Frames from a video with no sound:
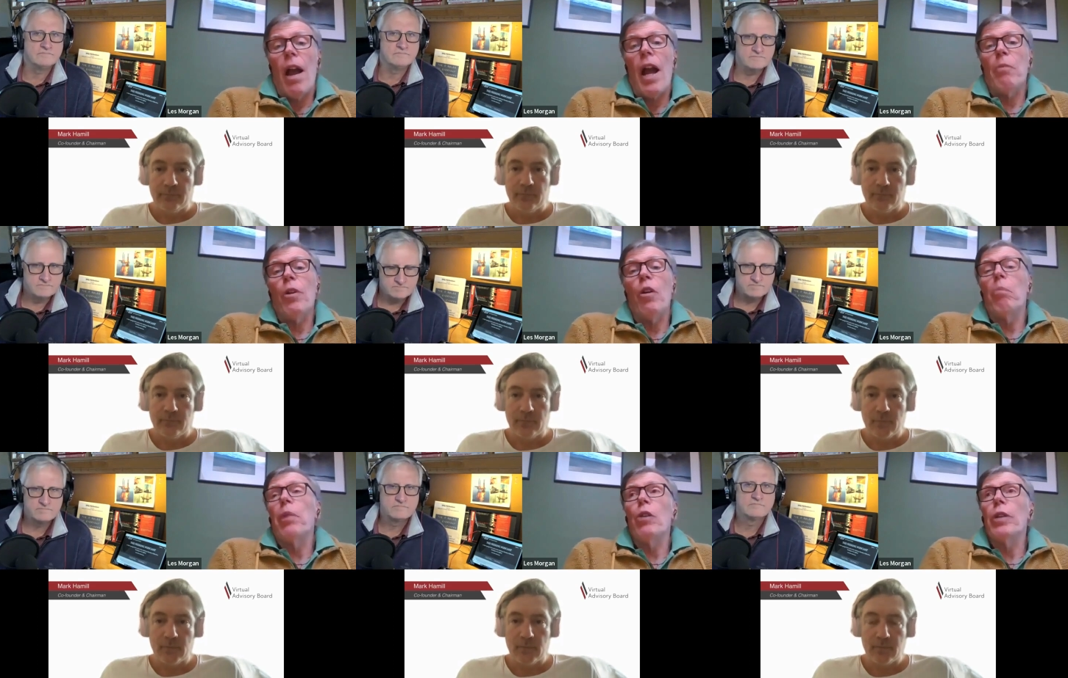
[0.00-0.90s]
Speaker 1: I'm not
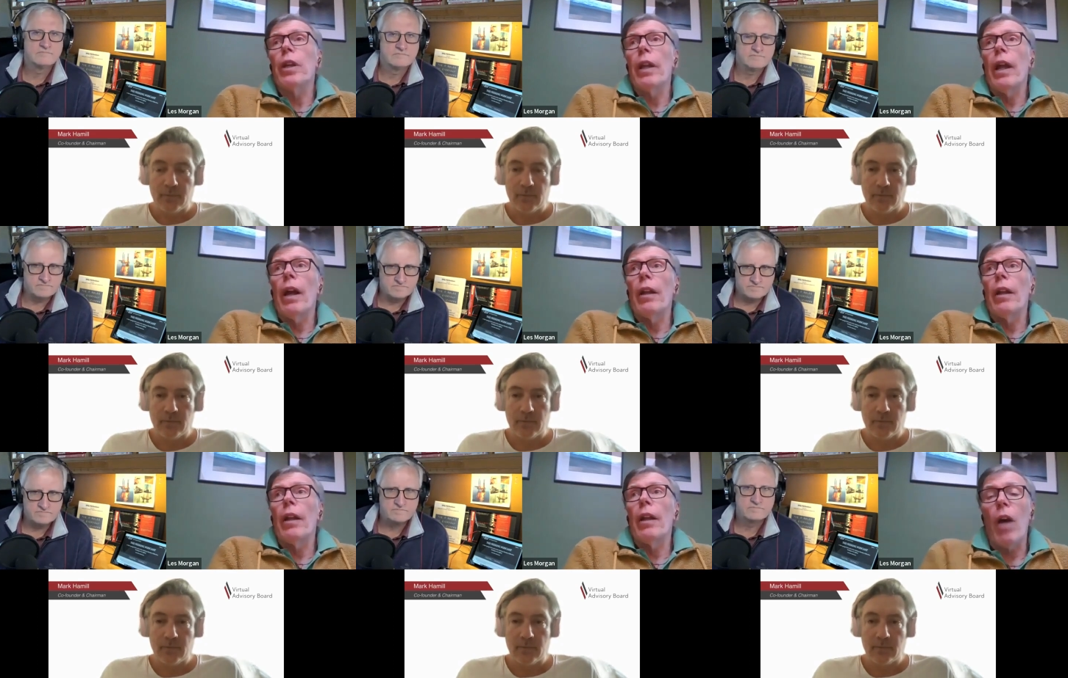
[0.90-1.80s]
brilliant at
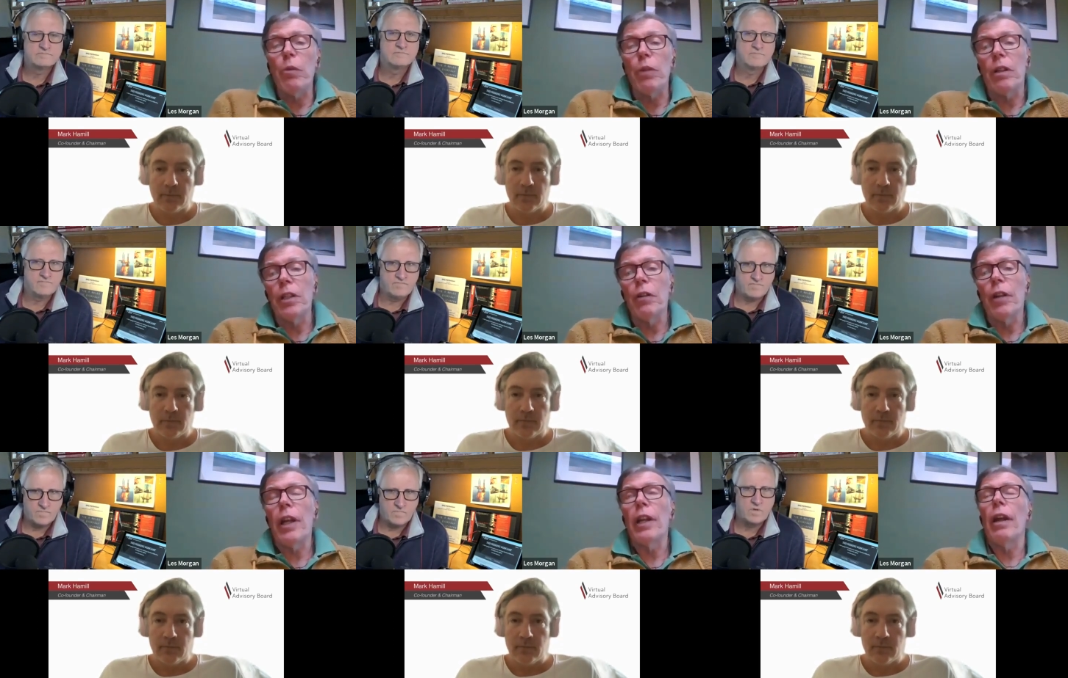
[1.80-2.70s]
what I would put, you know,
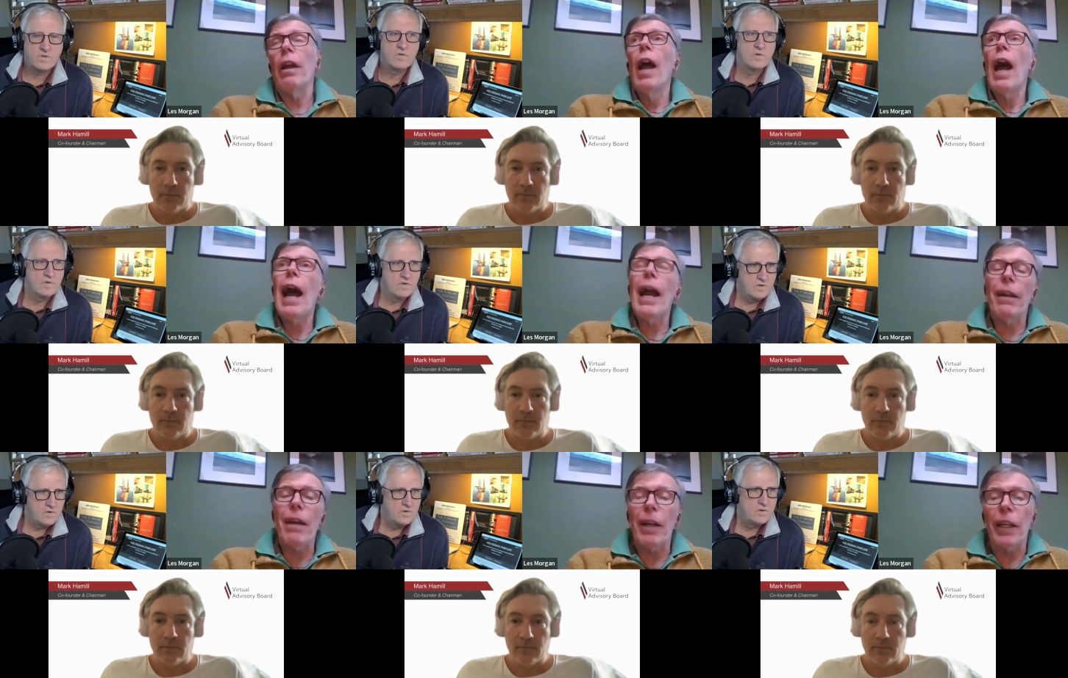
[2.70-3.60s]
in, in a
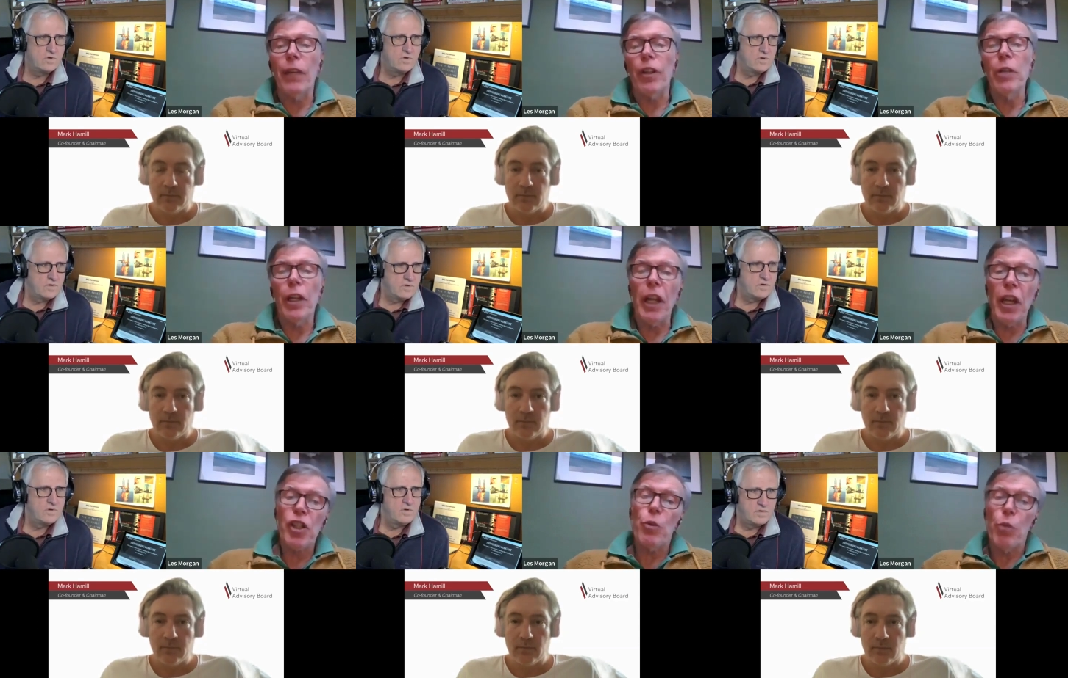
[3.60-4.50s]
hierarchy of
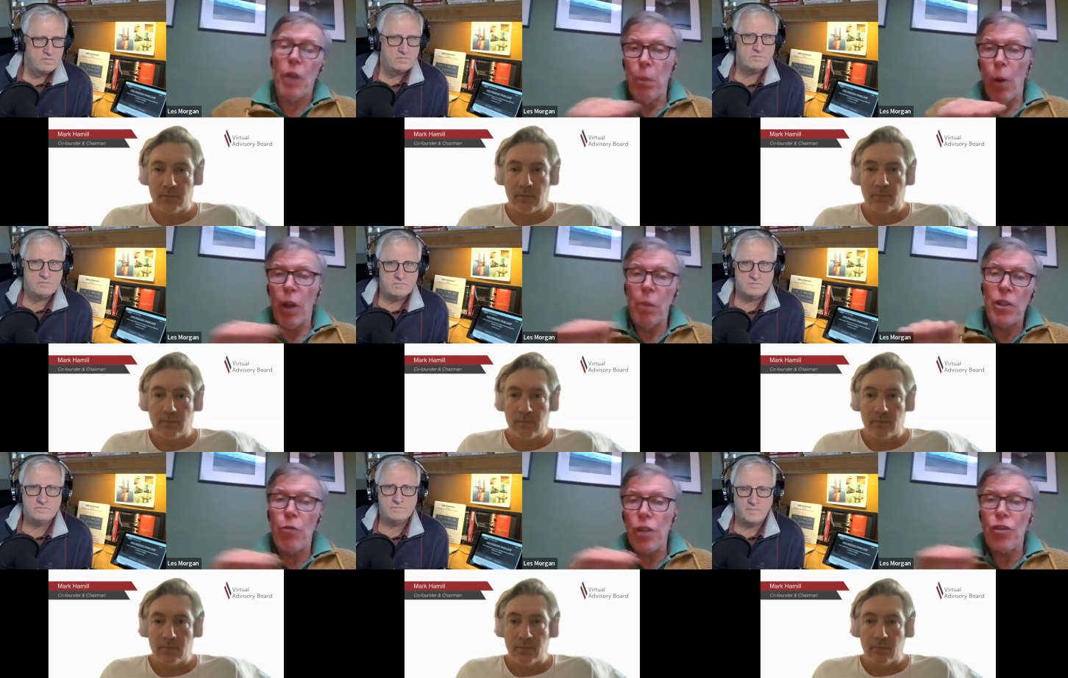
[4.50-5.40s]
communication where bottom
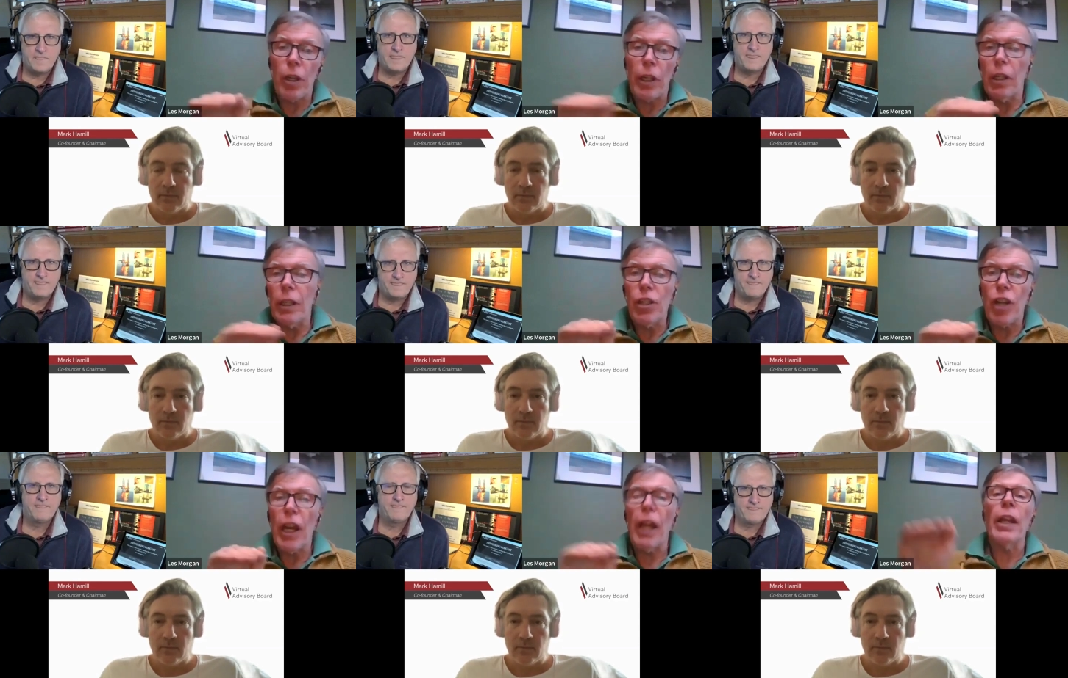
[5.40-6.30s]
is ritual and
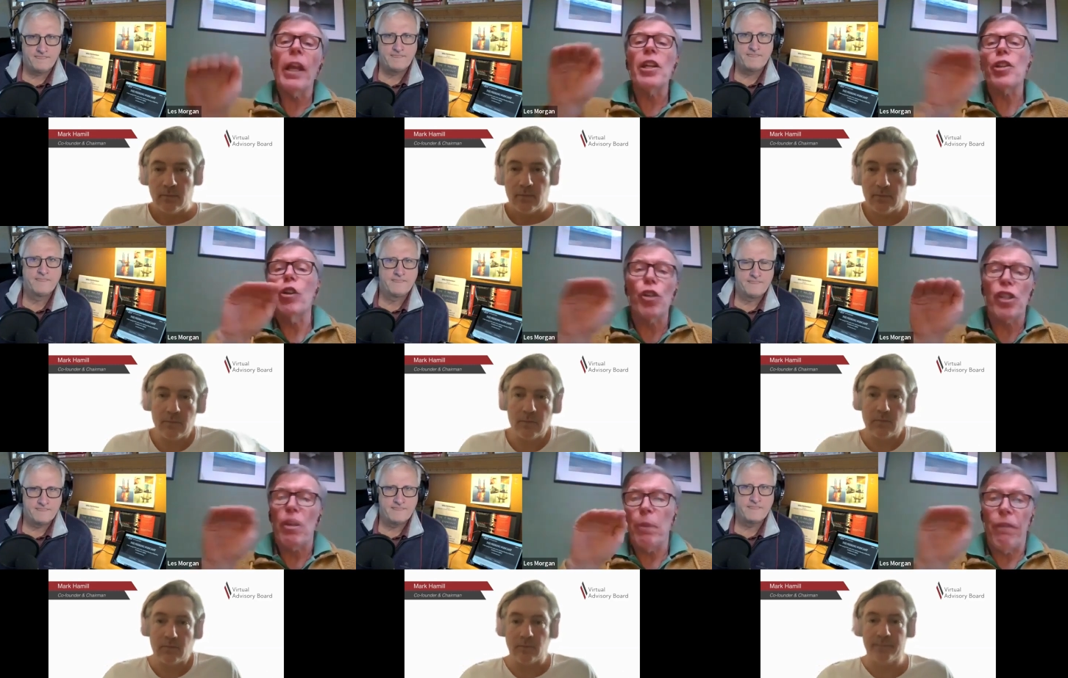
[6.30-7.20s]
cliche, and then it's
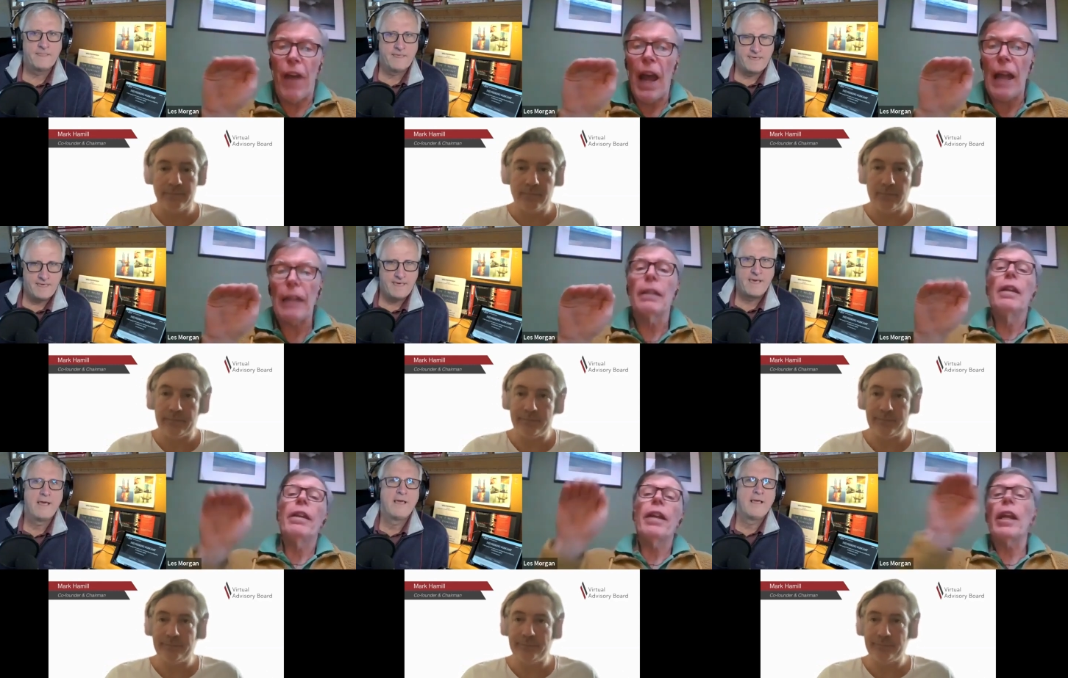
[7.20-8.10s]
gossip and fact,
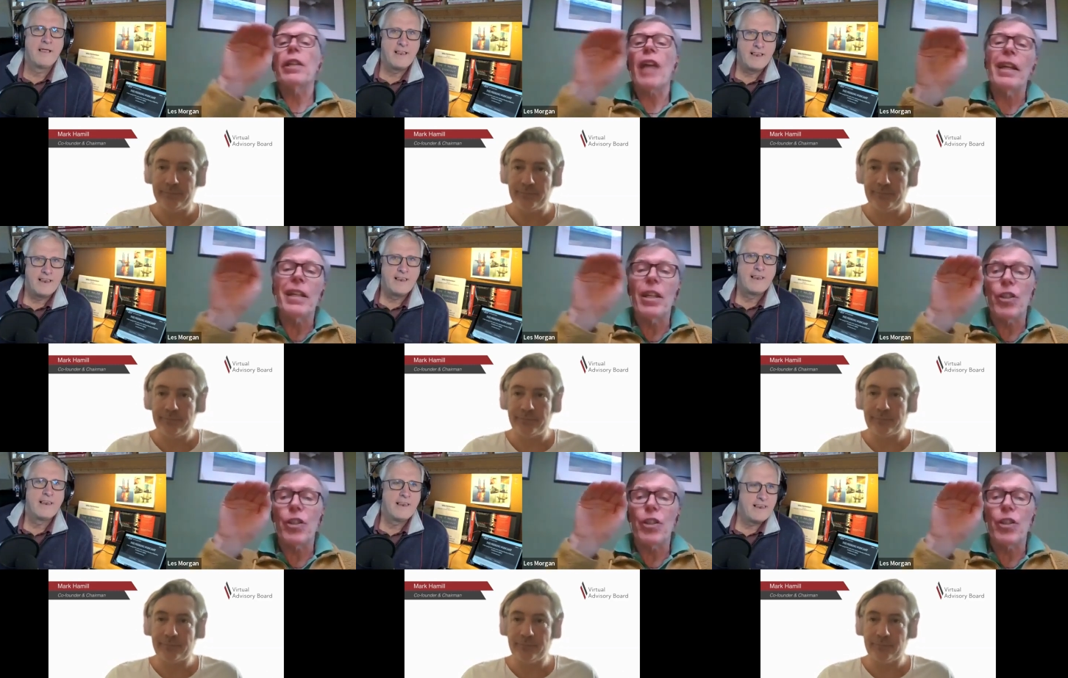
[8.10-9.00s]
then it's ideas
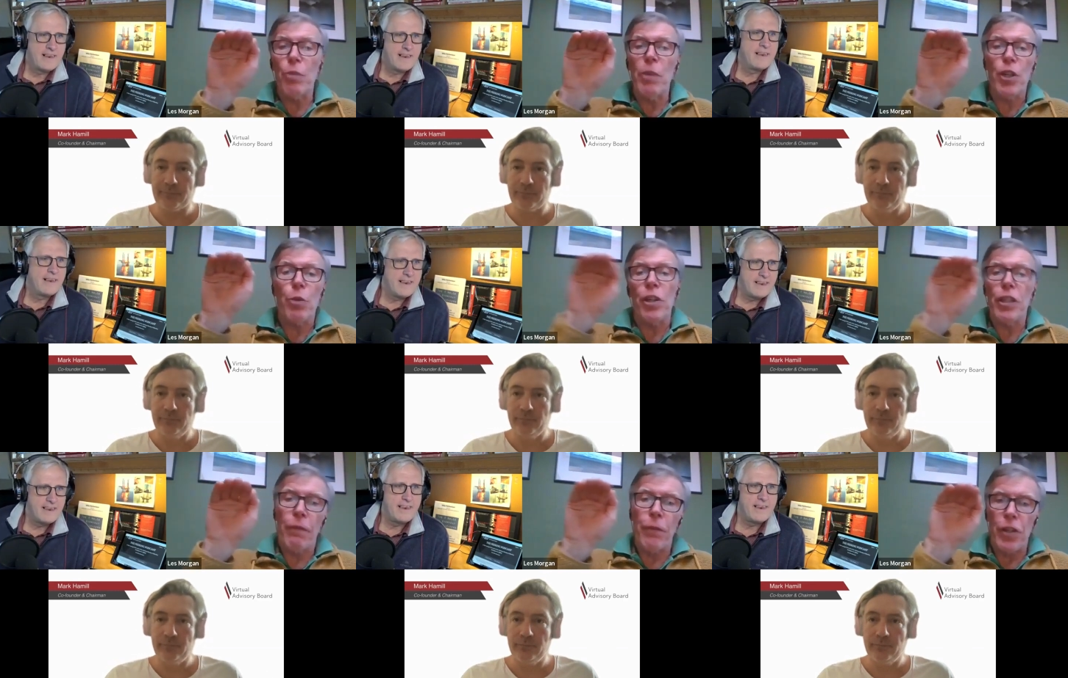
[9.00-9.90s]
and judgments, which
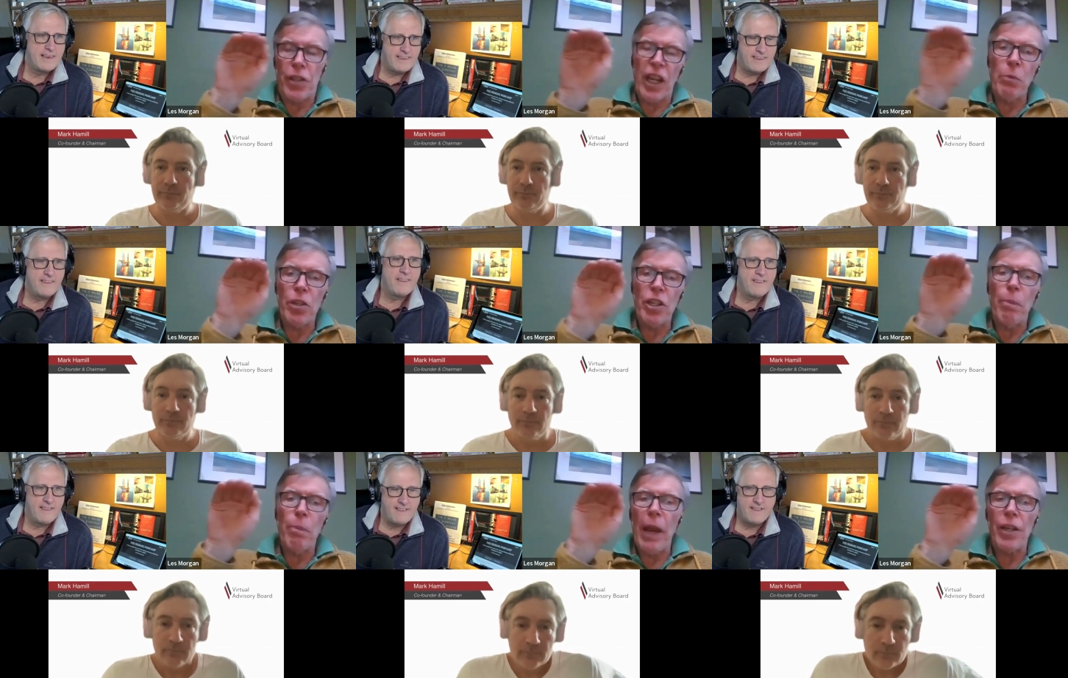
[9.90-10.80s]
is the first time you see the
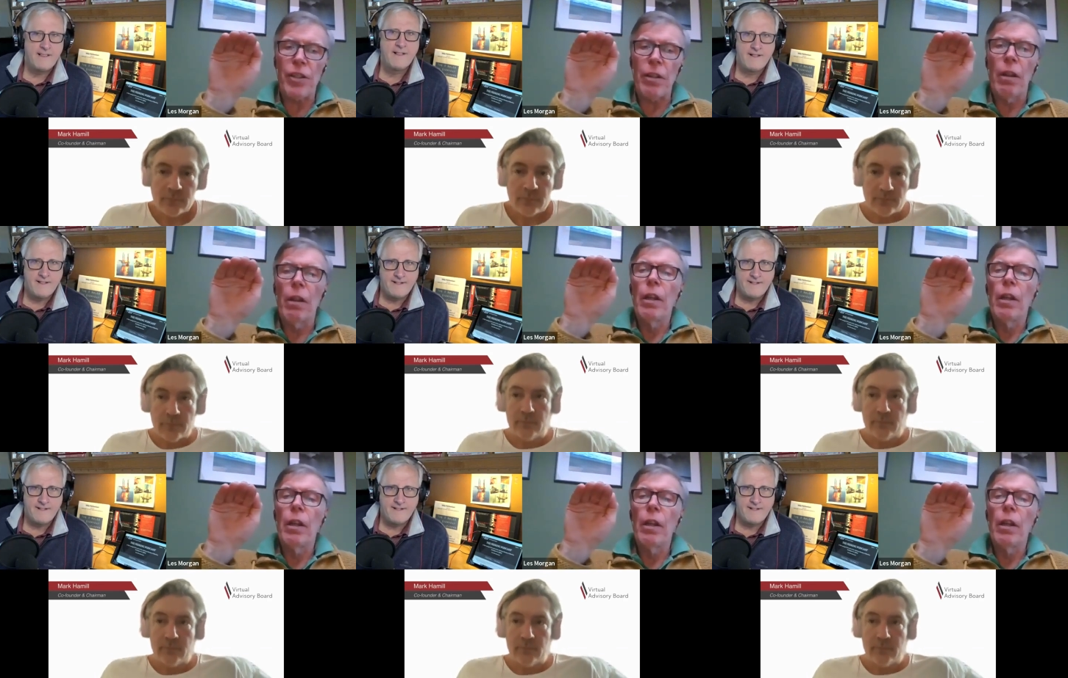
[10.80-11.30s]
person,